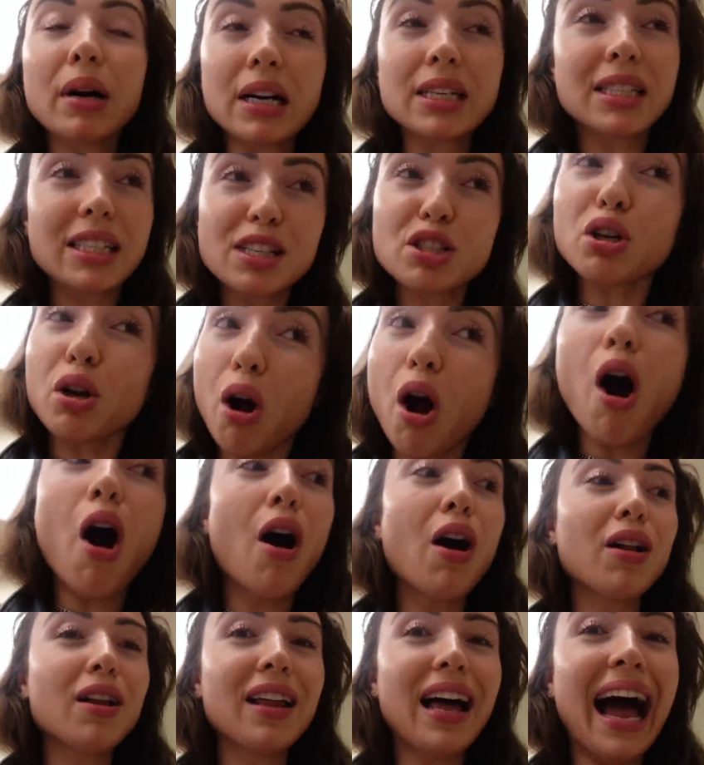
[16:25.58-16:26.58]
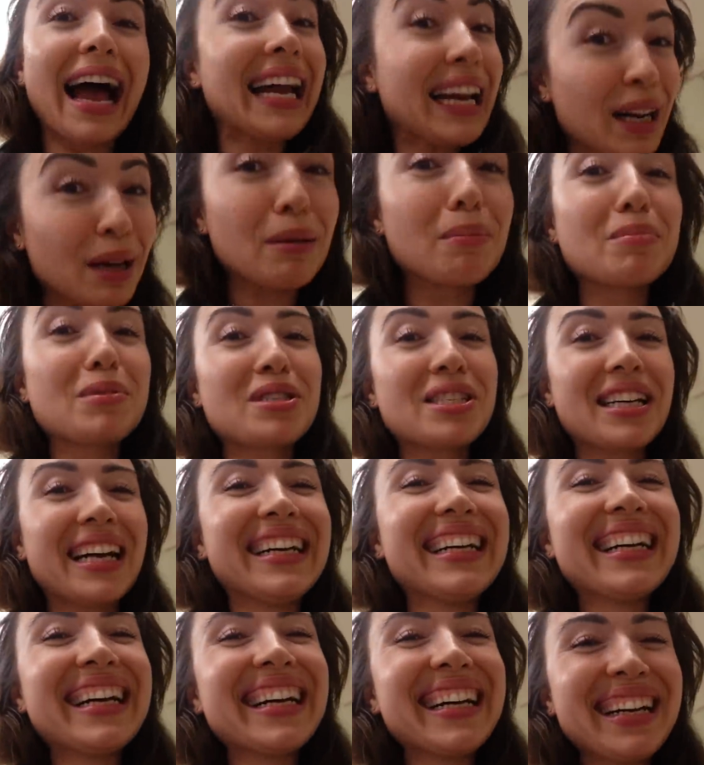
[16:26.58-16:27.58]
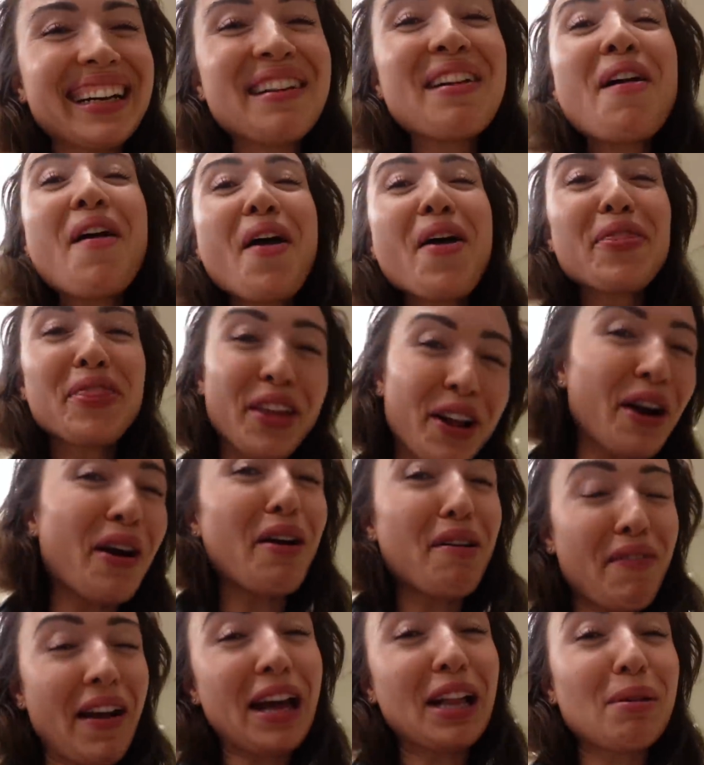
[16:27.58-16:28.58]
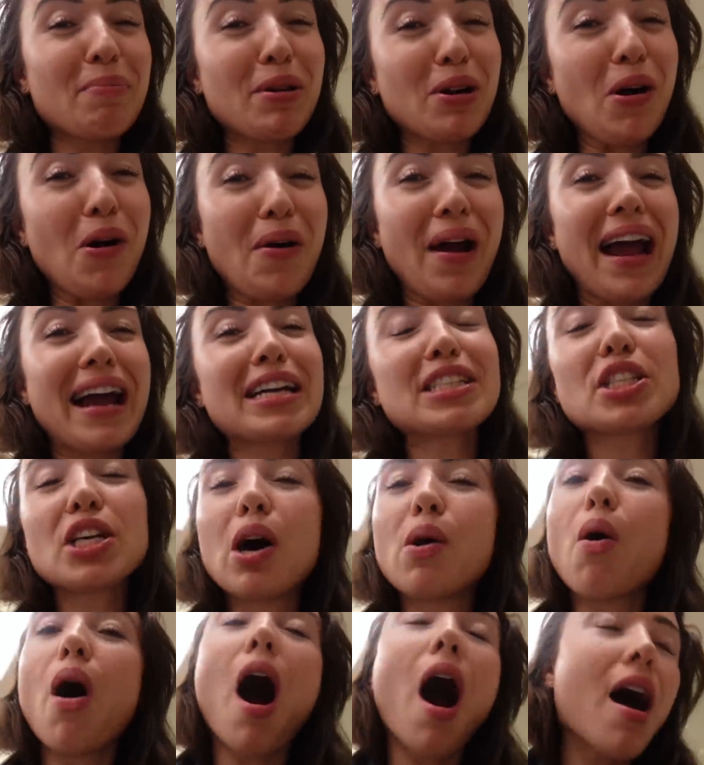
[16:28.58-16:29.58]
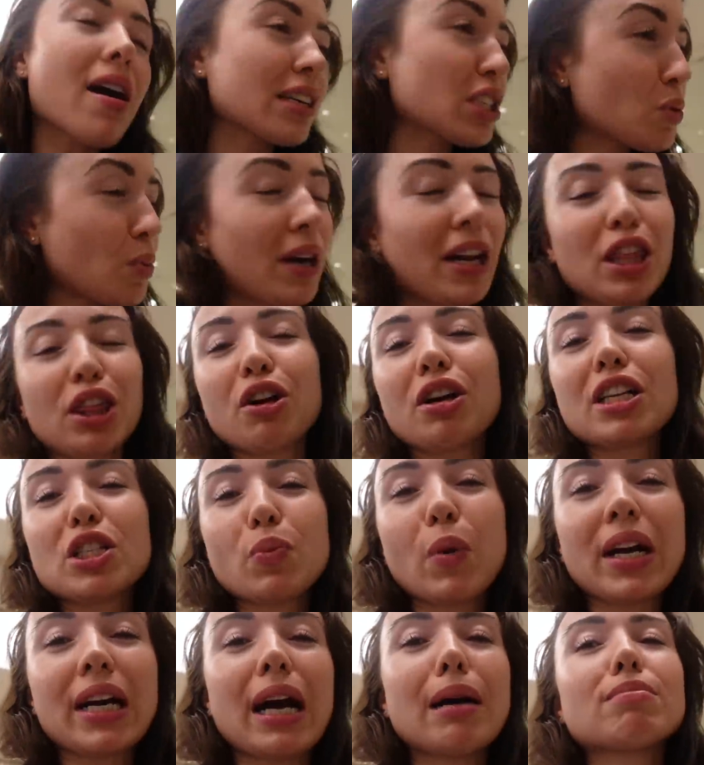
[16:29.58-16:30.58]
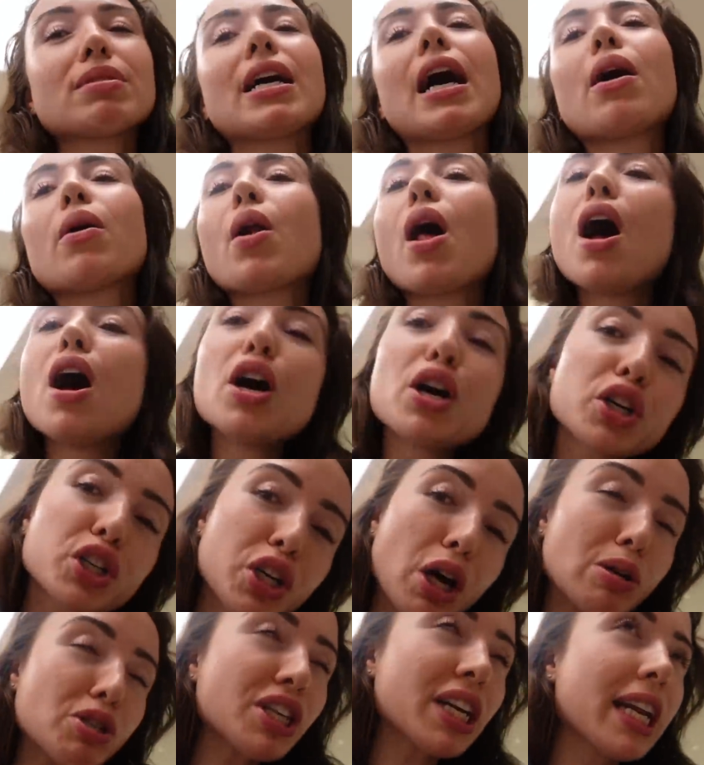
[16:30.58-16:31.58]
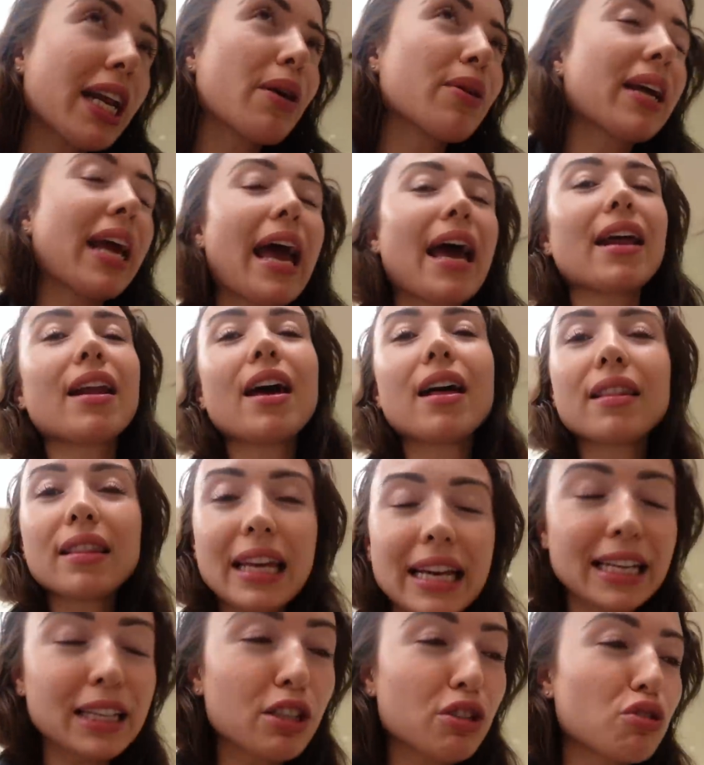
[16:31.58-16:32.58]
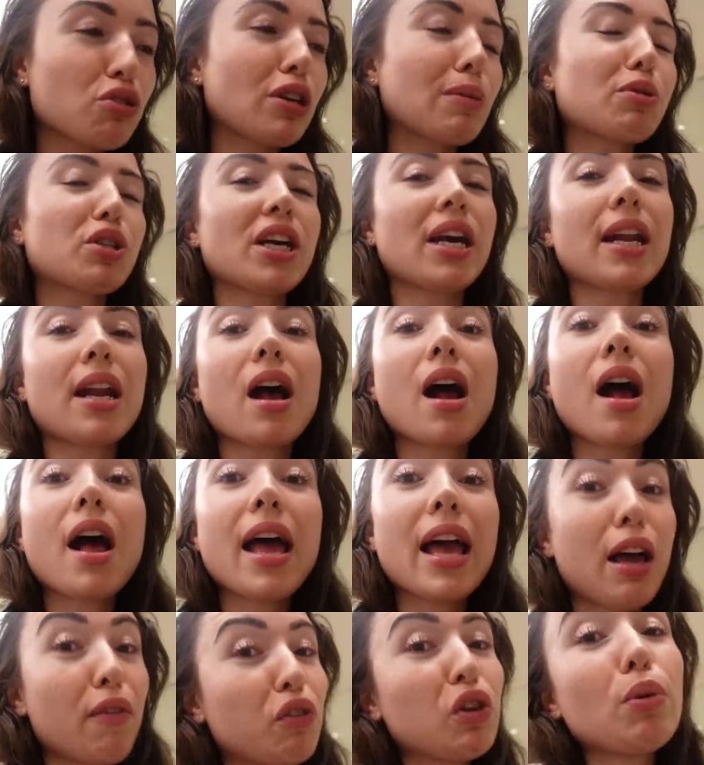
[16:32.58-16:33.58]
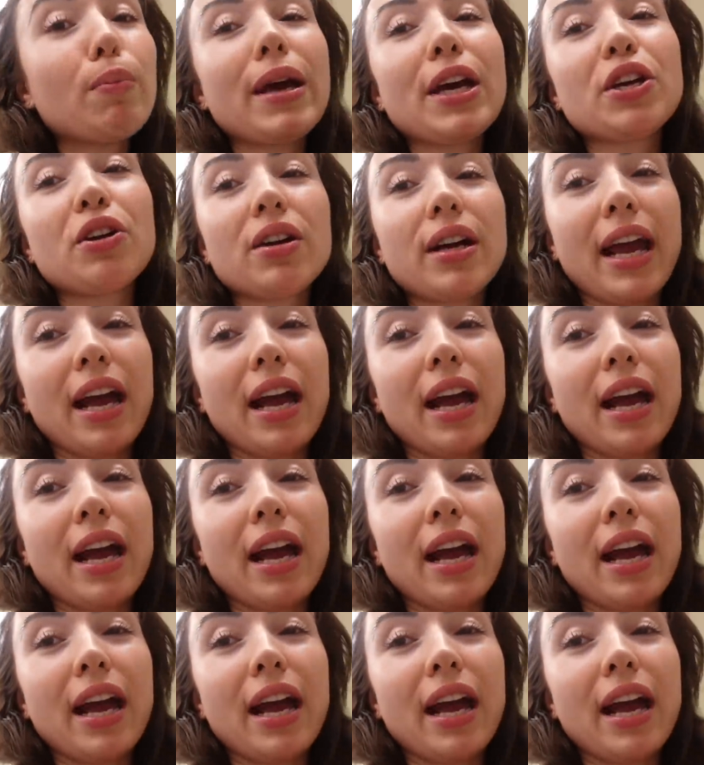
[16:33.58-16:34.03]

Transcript: because these are all items that are available, okay? So August twenty-third is when it comes out. Go check it out again, link in the description. If you make your